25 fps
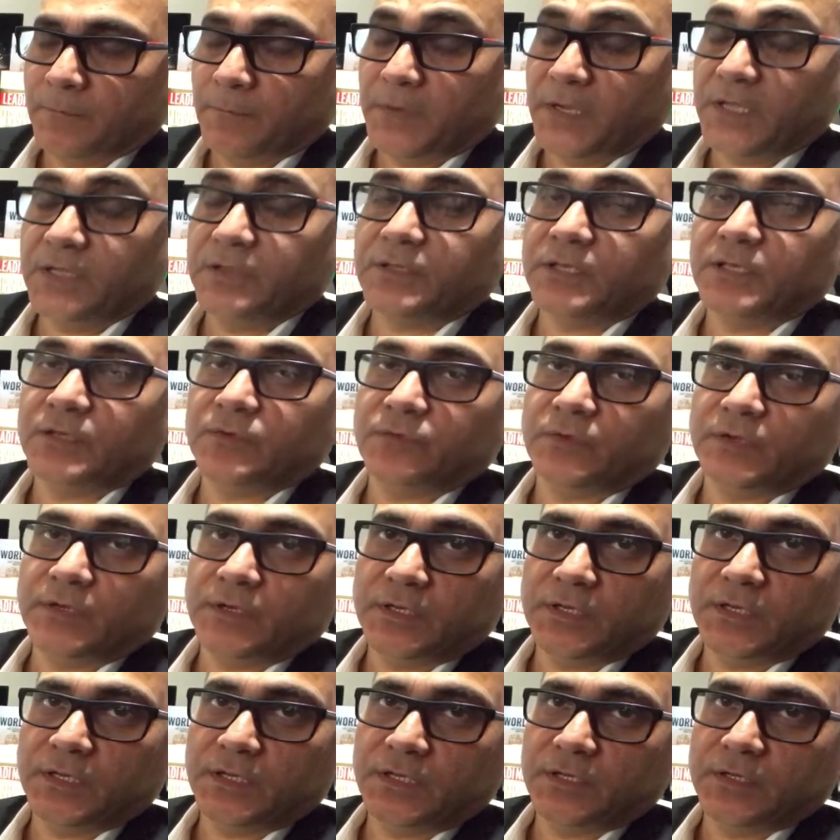main thing we
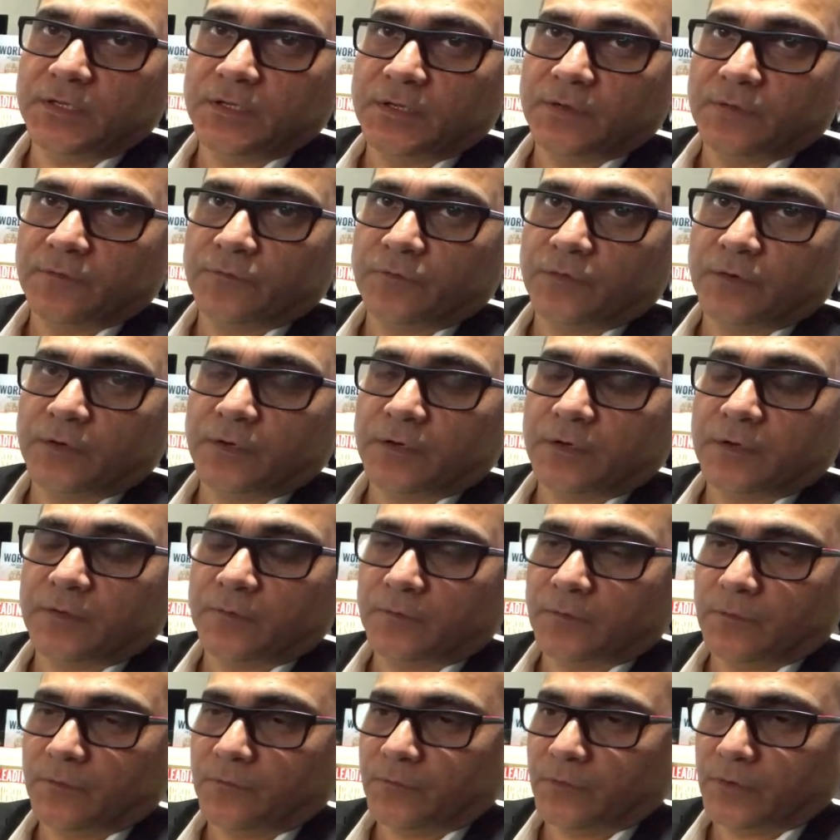need for
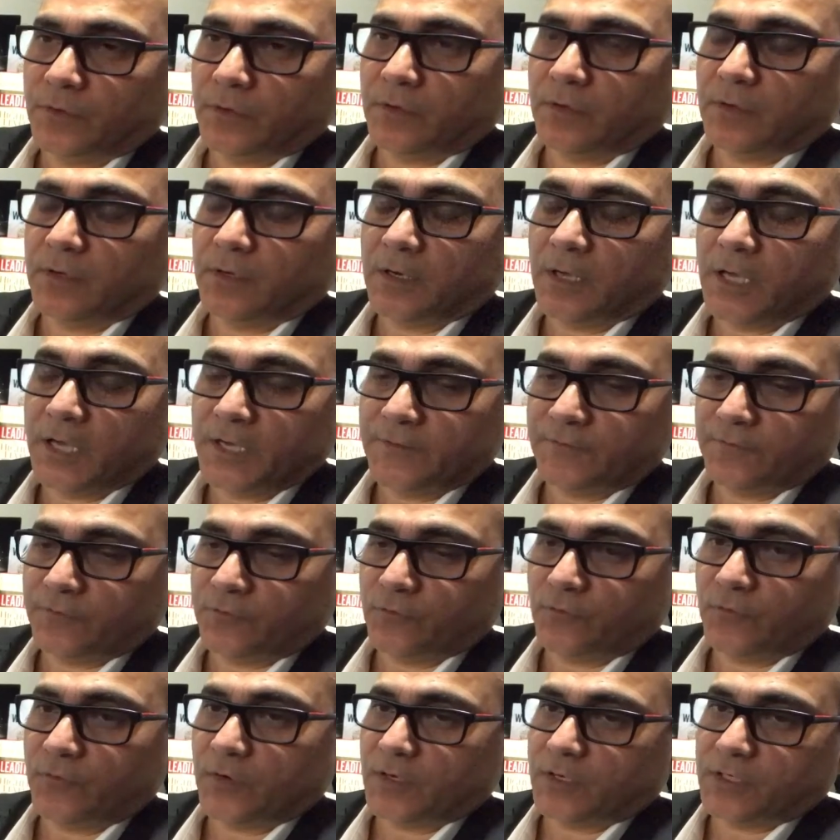life
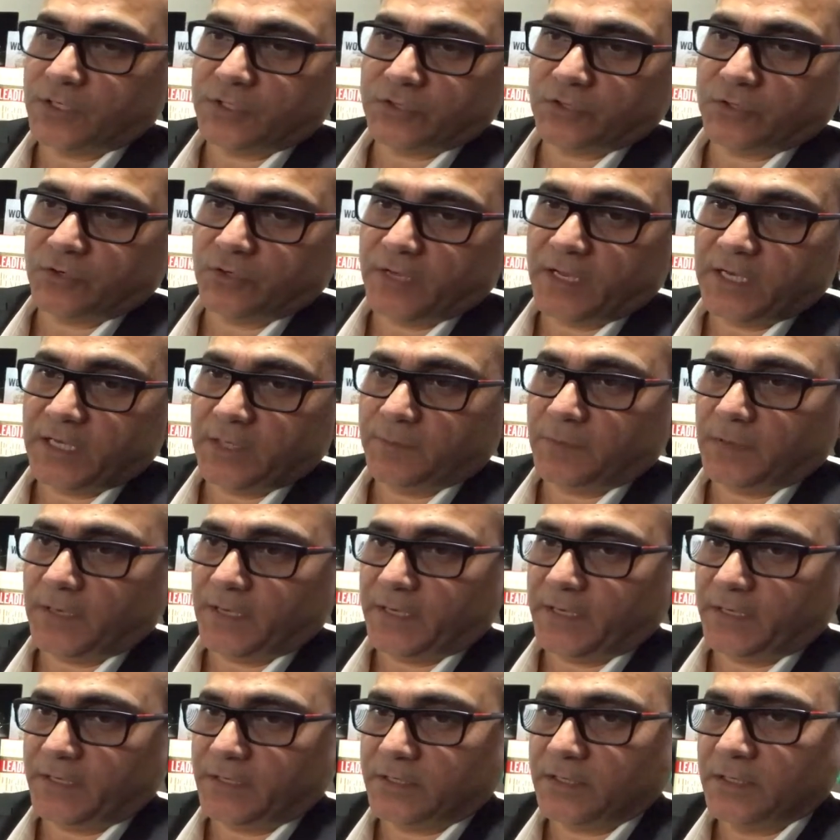to flourish on any
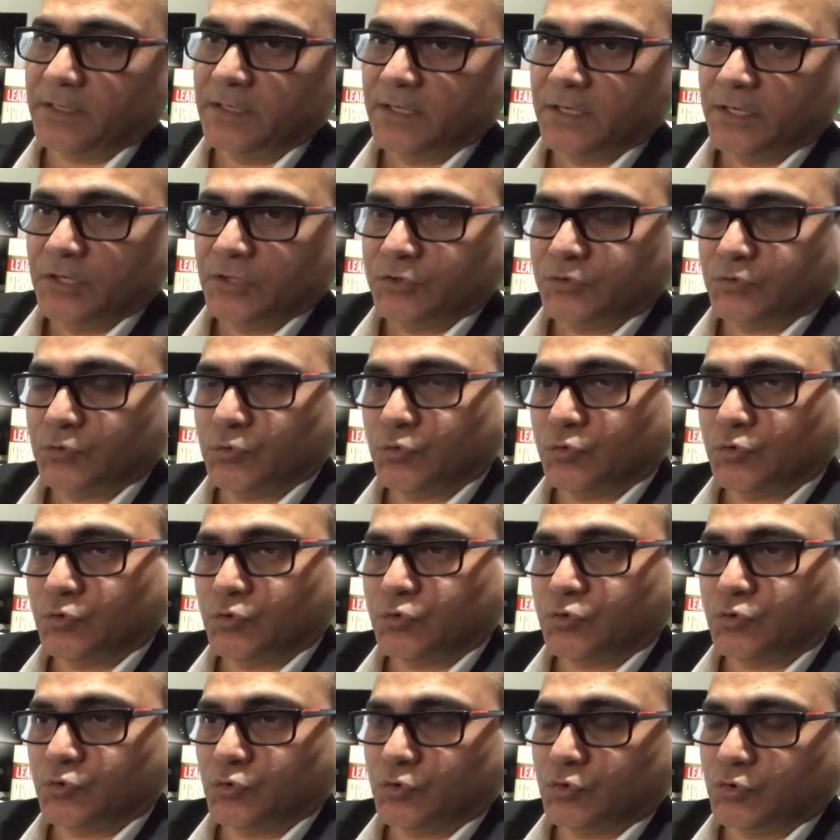planet. So
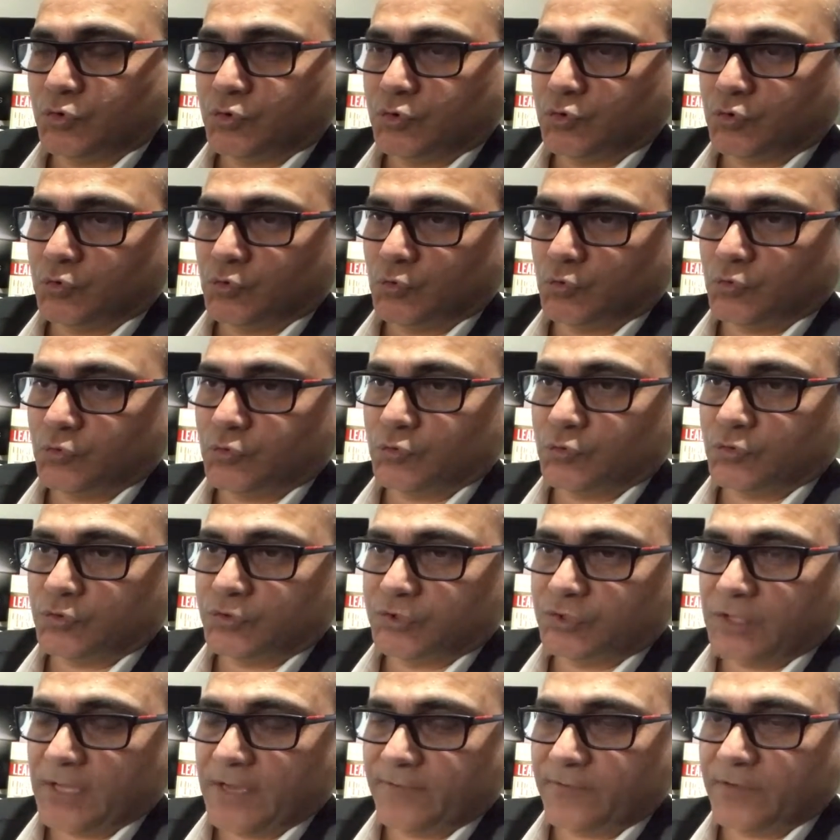so
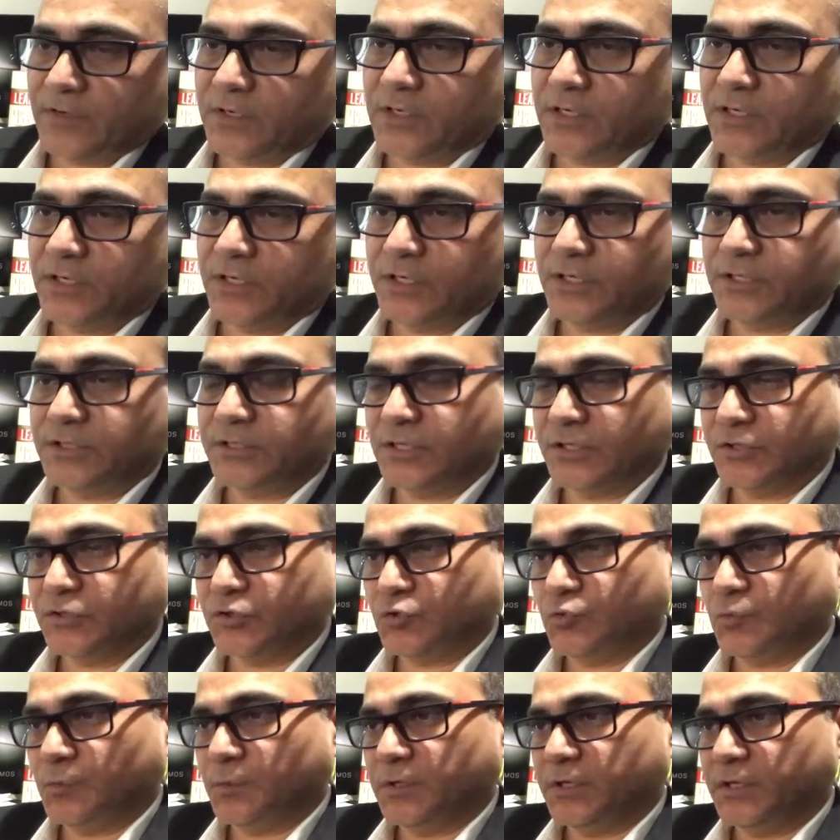it definitely leads
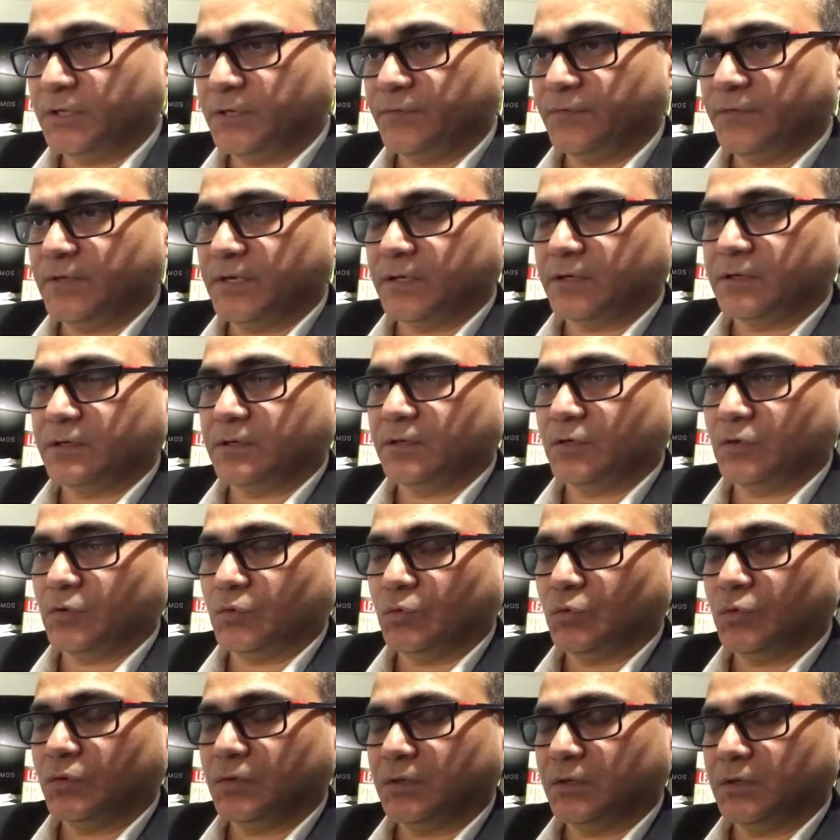us to believe that
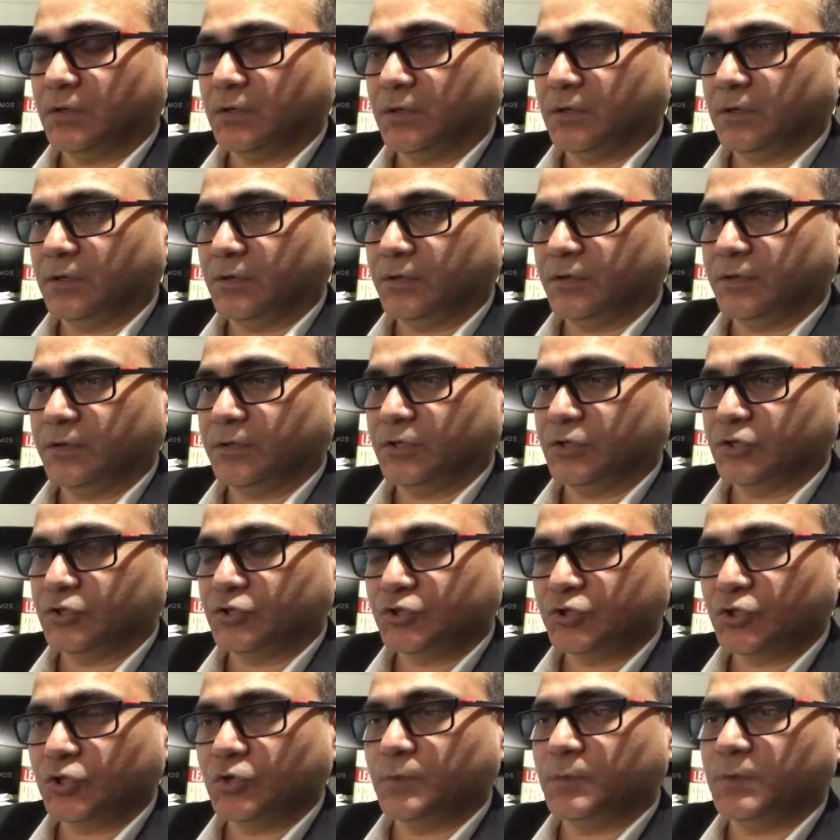there
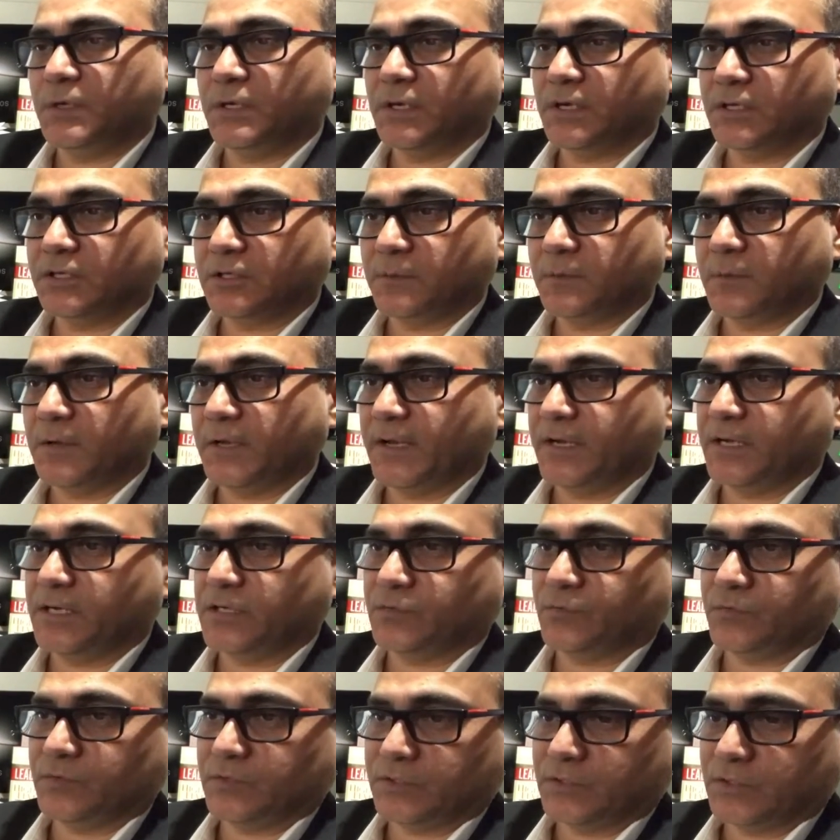should be other
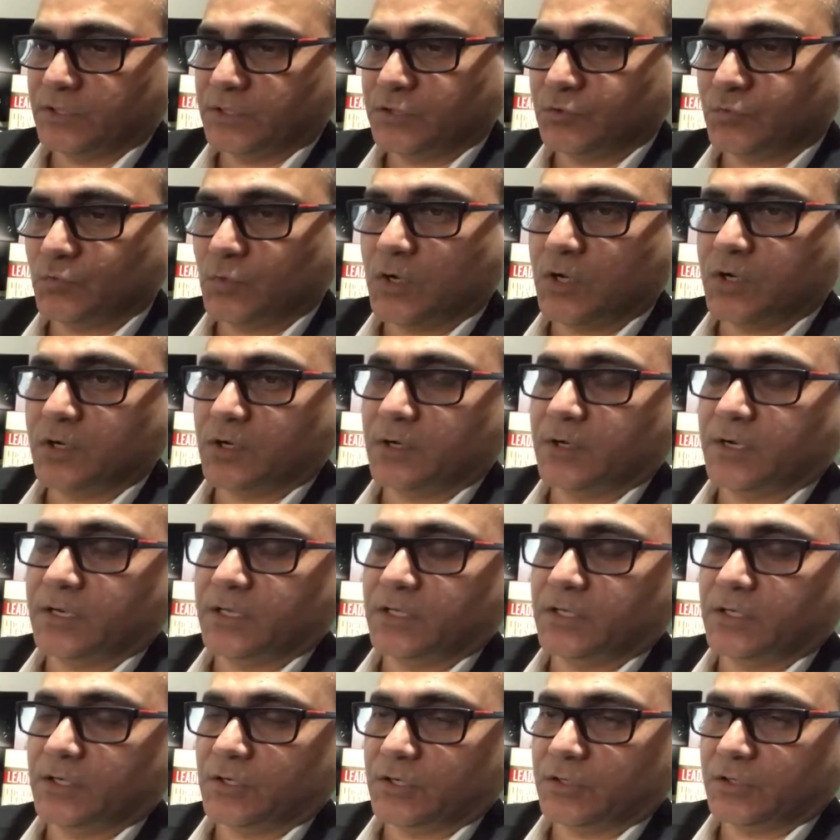planets where there's water,
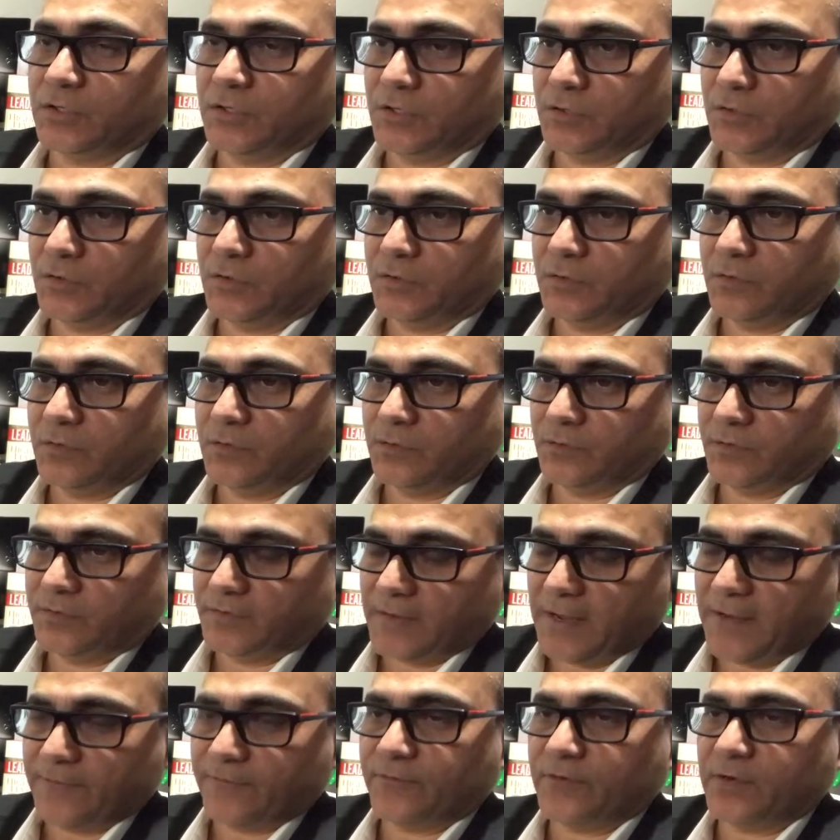and there's
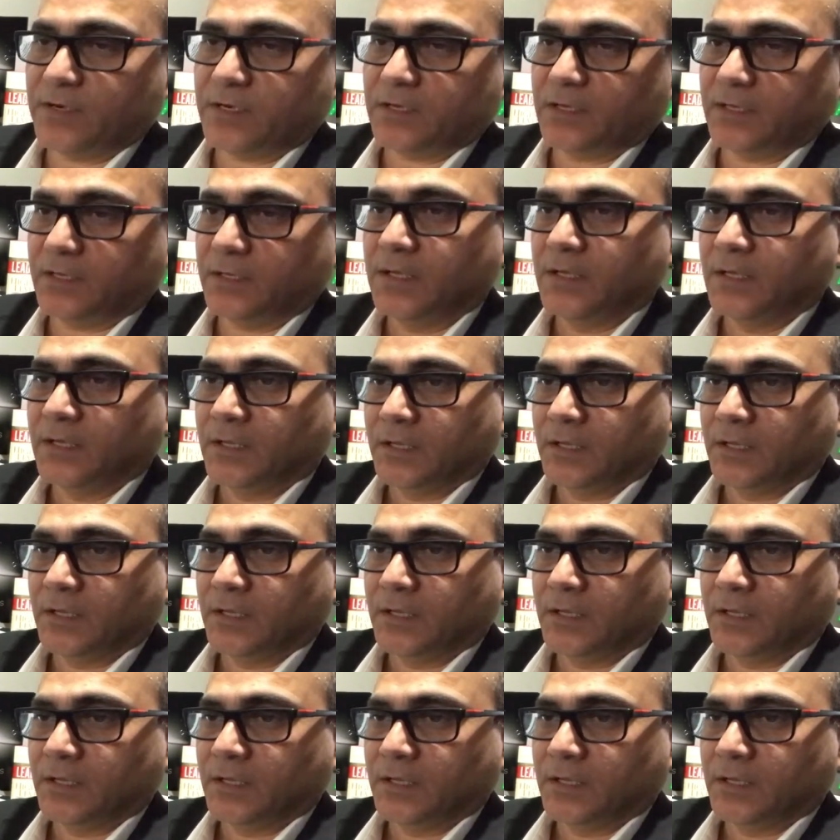definitely